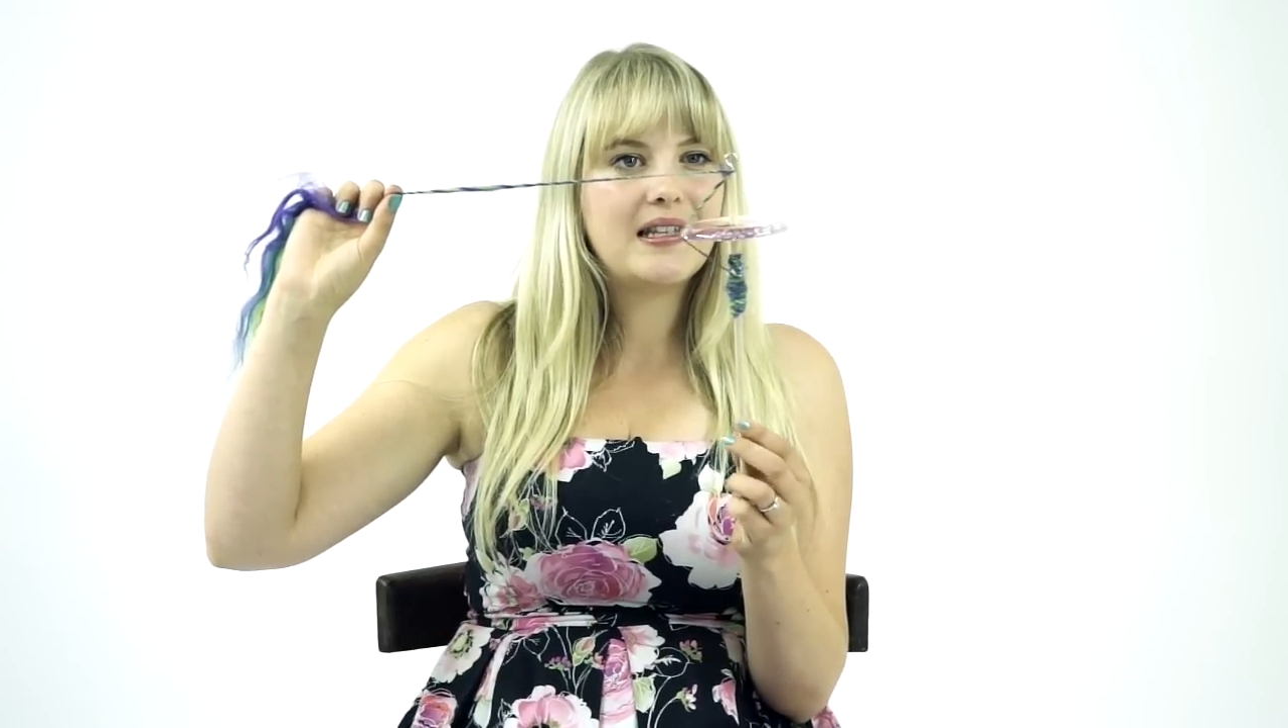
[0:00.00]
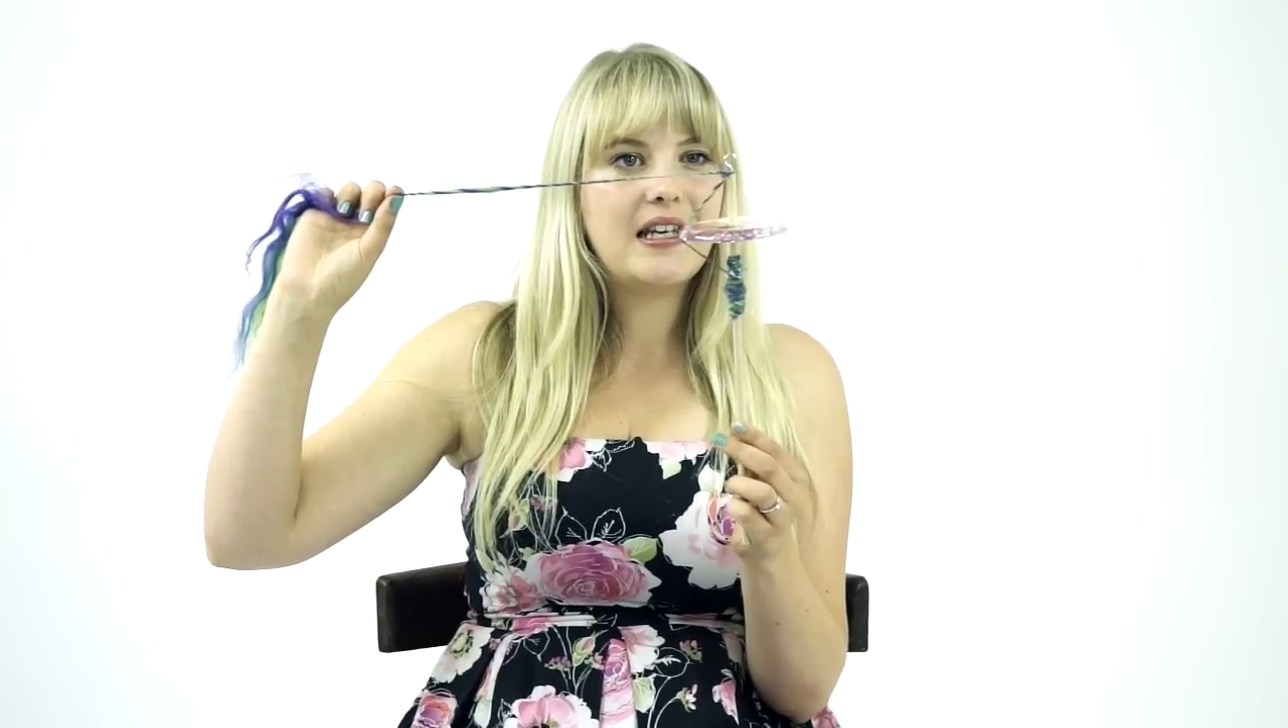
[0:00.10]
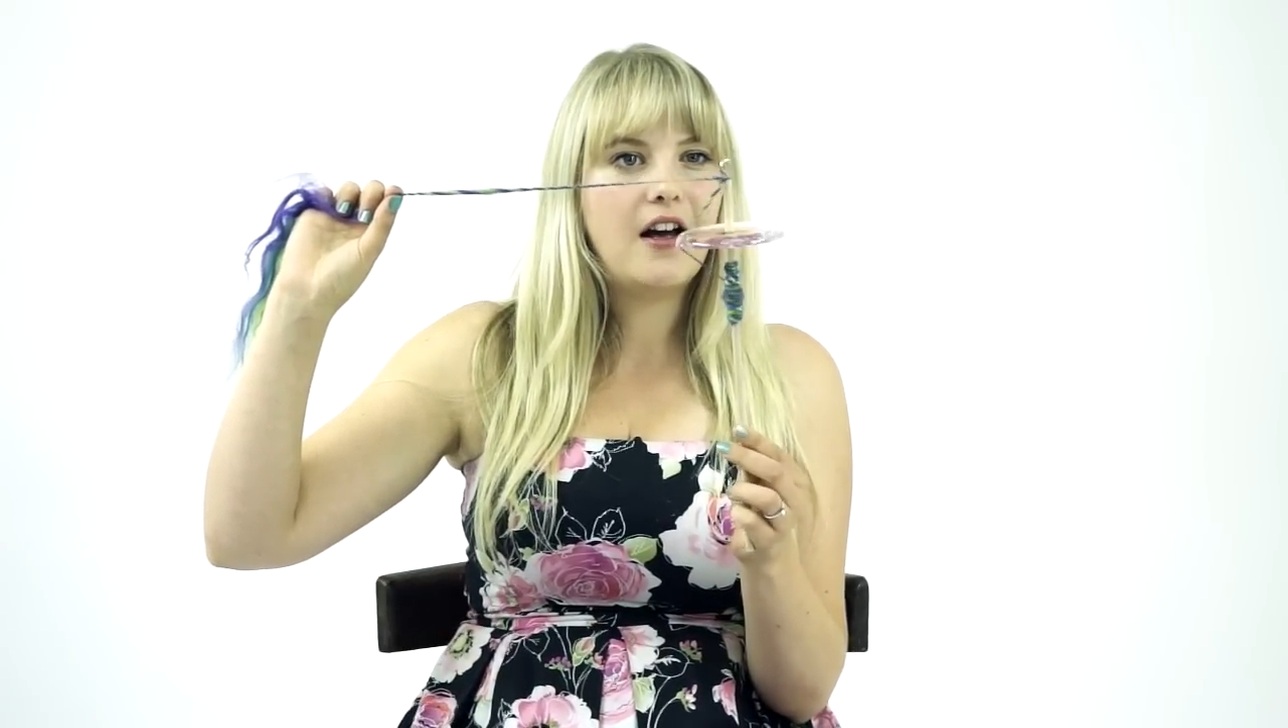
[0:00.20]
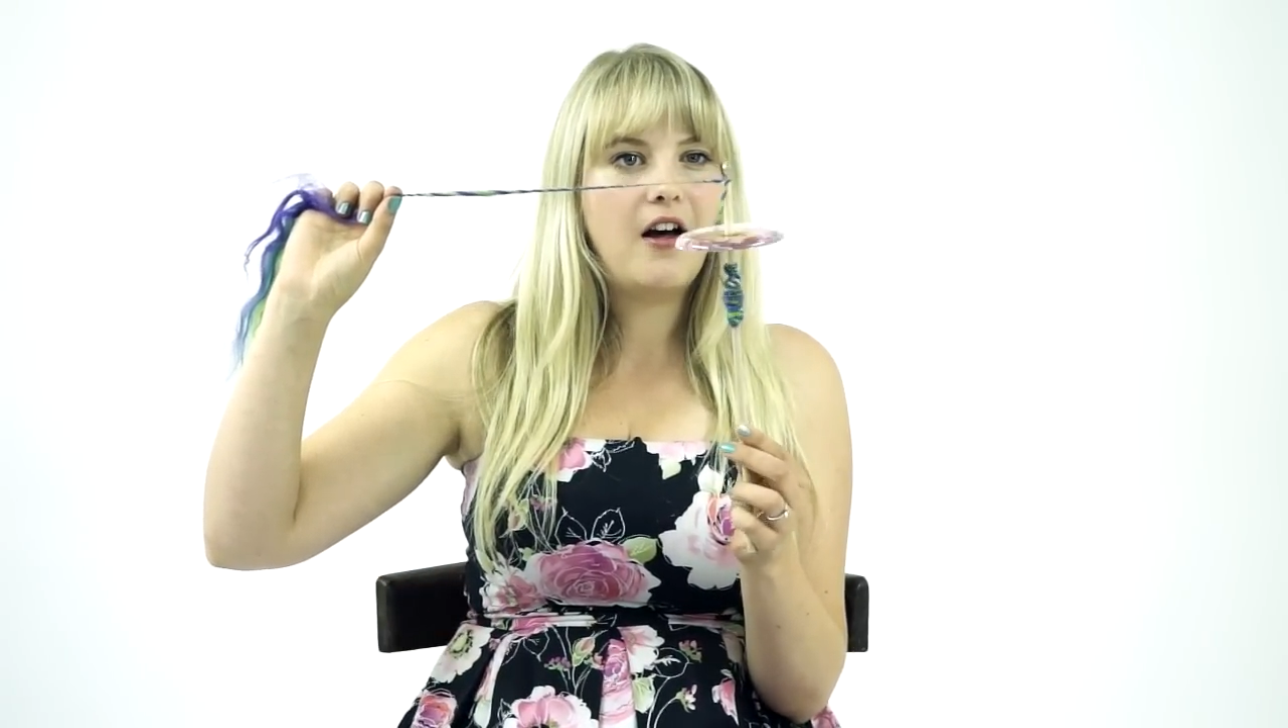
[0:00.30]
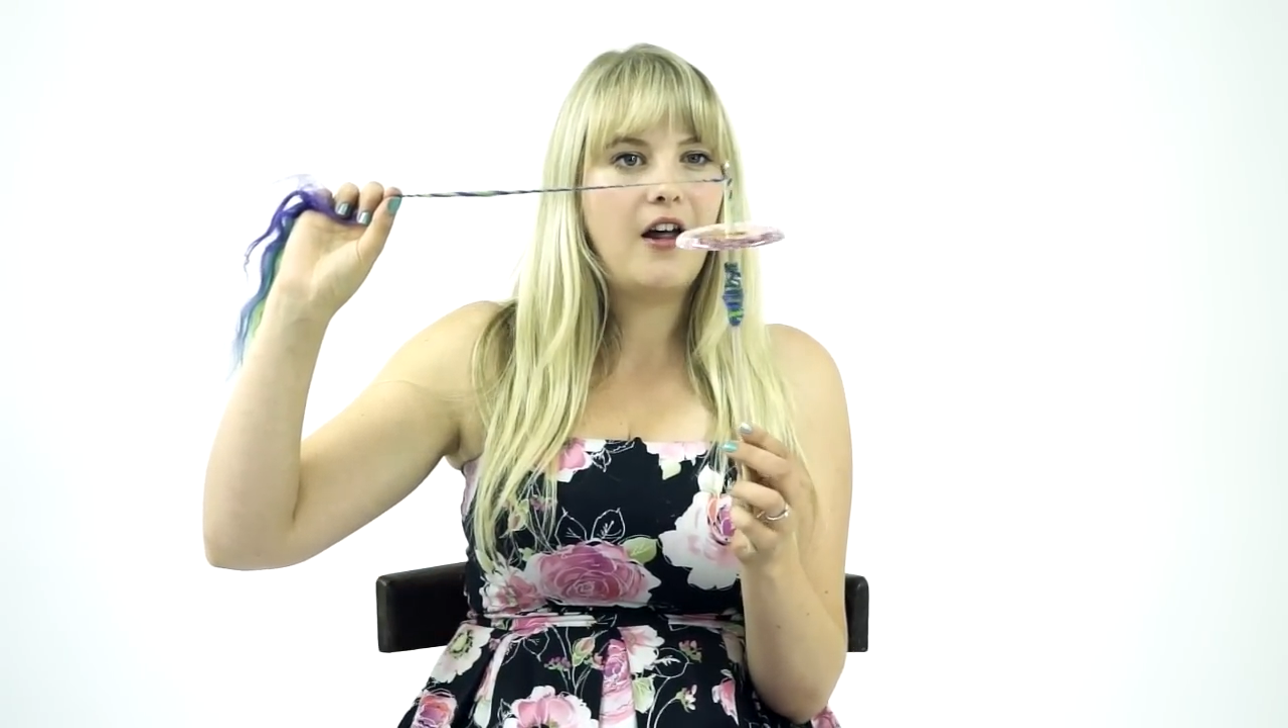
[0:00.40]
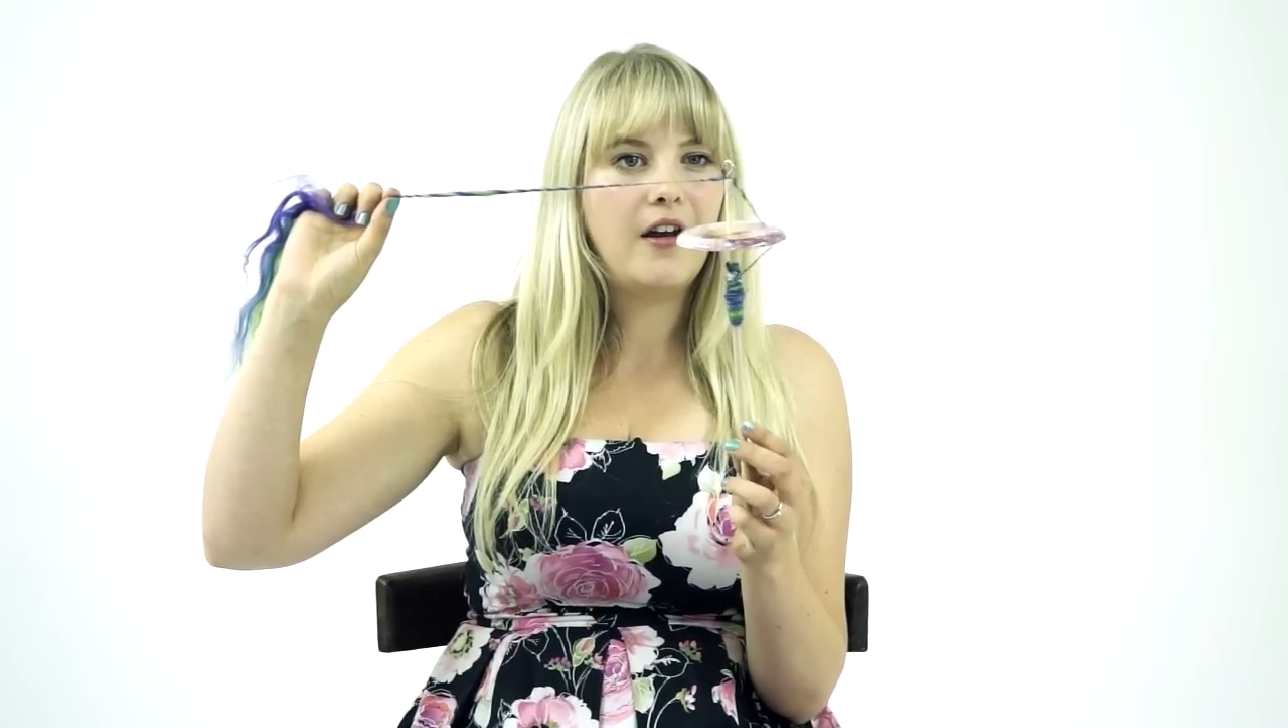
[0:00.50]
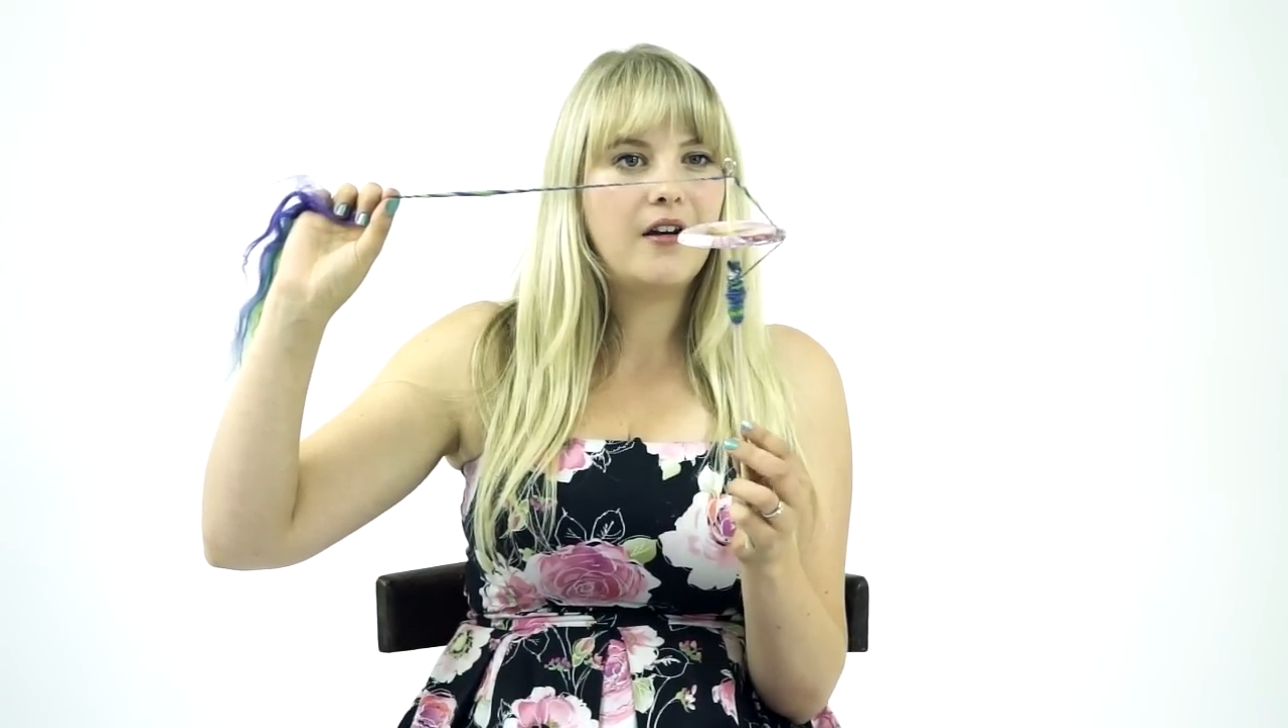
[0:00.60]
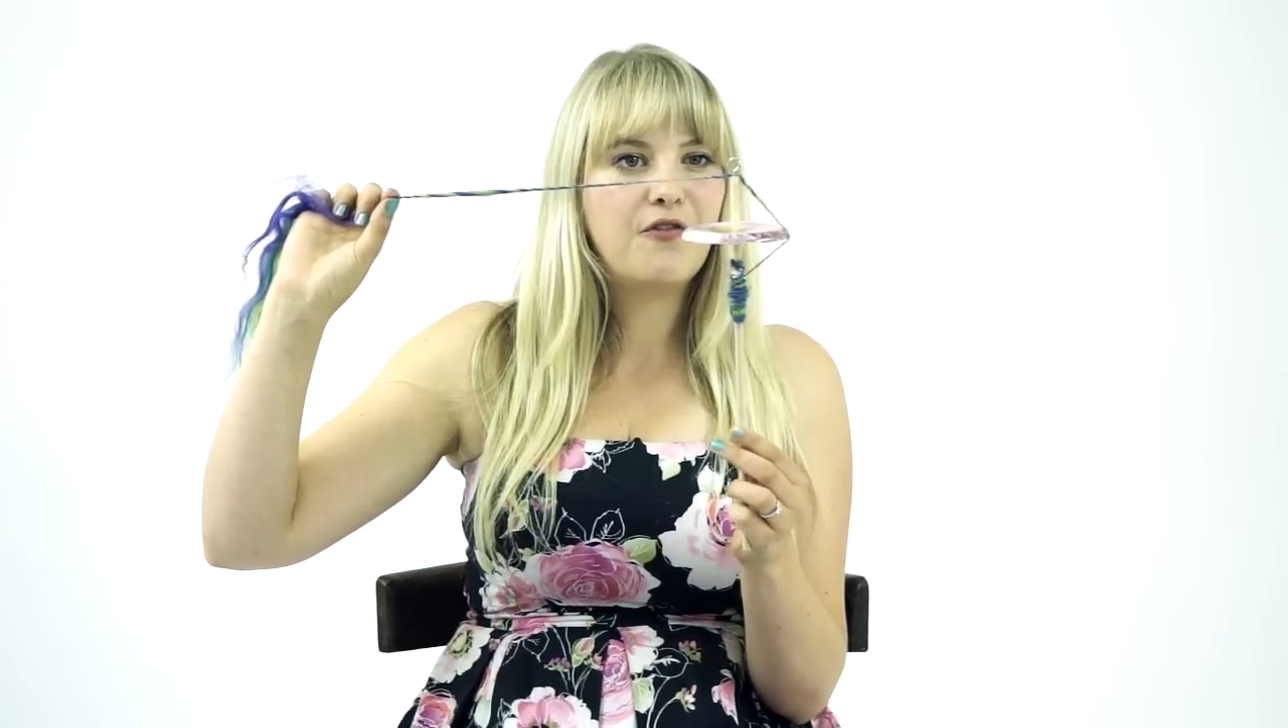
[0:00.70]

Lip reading: the yarn